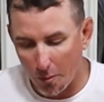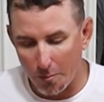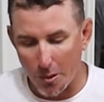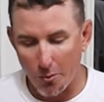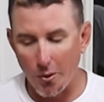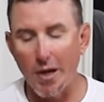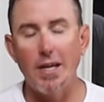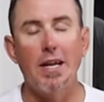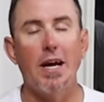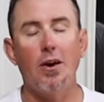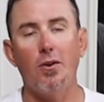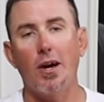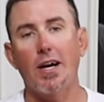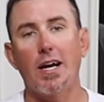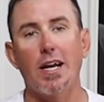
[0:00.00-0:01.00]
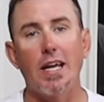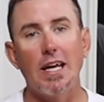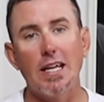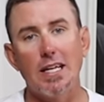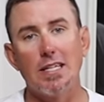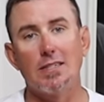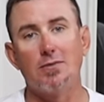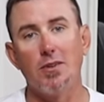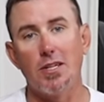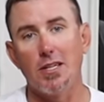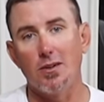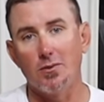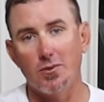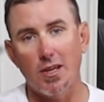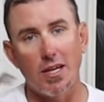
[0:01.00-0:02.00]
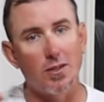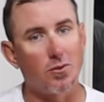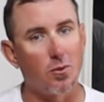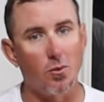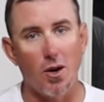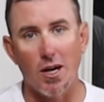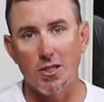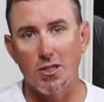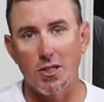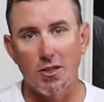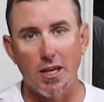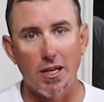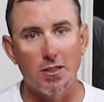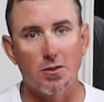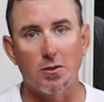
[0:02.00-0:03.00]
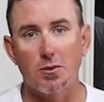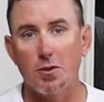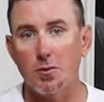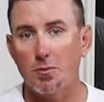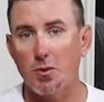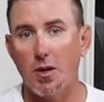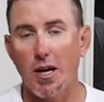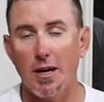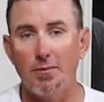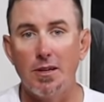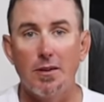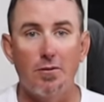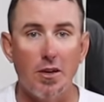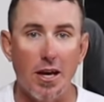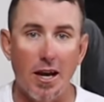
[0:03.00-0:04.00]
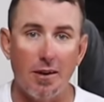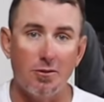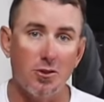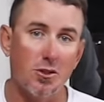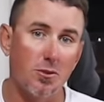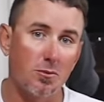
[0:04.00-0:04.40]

But right now, I got to end this video. Thanks for watching. Thanks for subscribing. If you haven't